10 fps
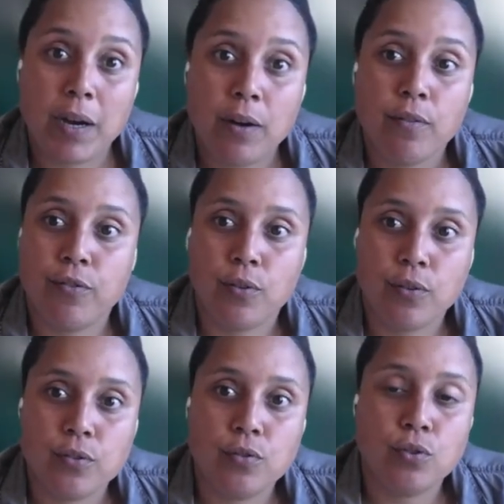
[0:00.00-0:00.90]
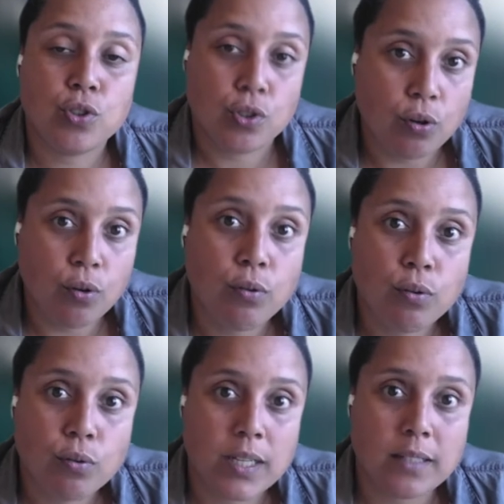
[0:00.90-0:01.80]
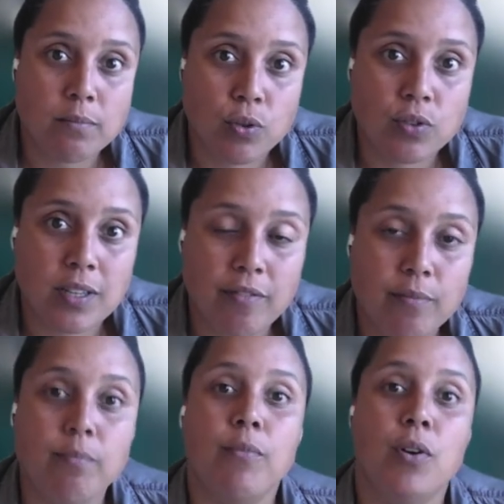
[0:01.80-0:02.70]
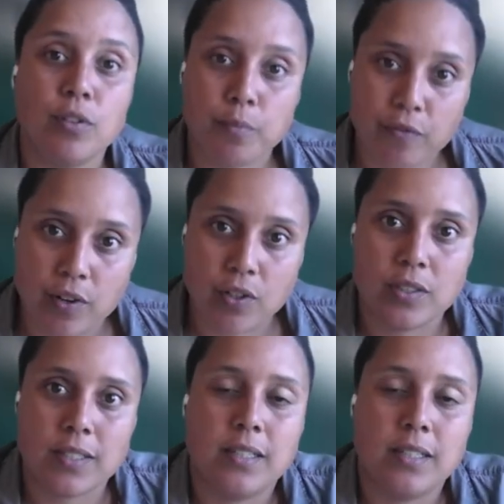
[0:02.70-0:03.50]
powerful to show that models have multiple functions,